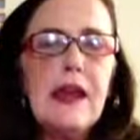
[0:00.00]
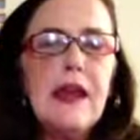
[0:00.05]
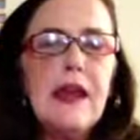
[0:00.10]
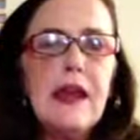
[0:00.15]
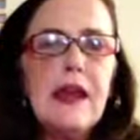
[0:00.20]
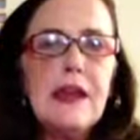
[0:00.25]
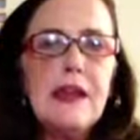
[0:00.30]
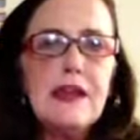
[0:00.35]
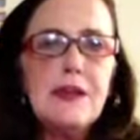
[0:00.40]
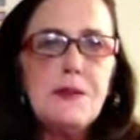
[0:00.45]

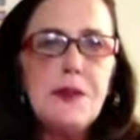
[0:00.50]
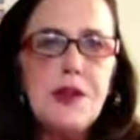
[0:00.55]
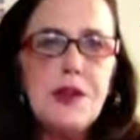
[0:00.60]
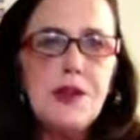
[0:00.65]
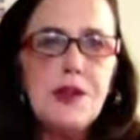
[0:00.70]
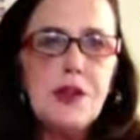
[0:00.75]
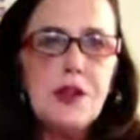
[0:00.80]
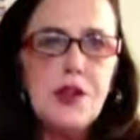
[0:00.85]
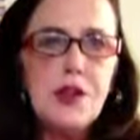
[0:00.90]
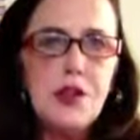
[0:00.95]
and
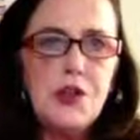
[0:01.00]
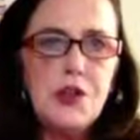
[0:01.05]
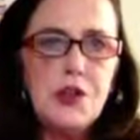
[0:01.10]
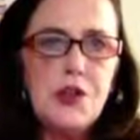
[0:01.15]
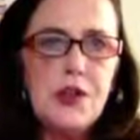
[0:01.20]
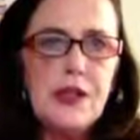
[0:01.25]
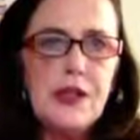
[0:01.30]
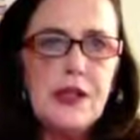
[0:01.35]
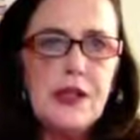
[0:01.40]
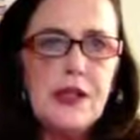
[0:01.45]
especially the
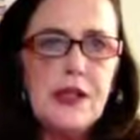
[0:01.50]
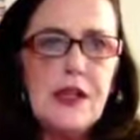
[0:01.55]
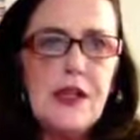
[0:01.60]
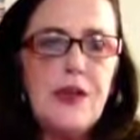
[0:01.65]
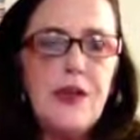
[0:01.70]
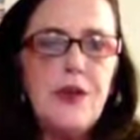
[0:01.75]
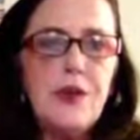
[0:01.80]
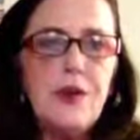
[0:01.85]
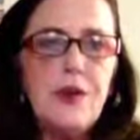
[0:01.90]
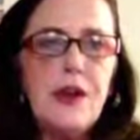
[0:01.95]
joints in
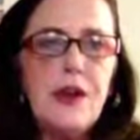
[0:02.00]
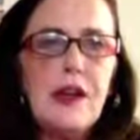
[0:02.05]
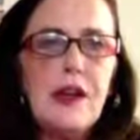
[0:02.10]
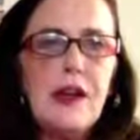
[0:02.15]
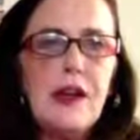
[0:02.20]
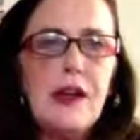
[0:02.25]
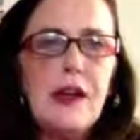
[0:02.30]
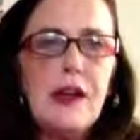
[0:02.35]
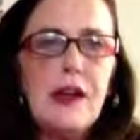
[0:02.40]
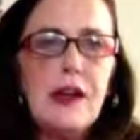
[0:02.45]

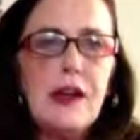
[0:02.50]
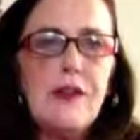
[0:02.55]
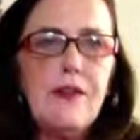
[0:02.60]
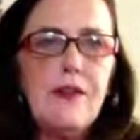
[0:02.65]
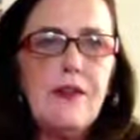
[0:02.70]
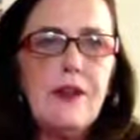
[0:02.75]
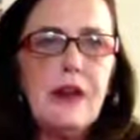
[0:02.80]
3D Clayful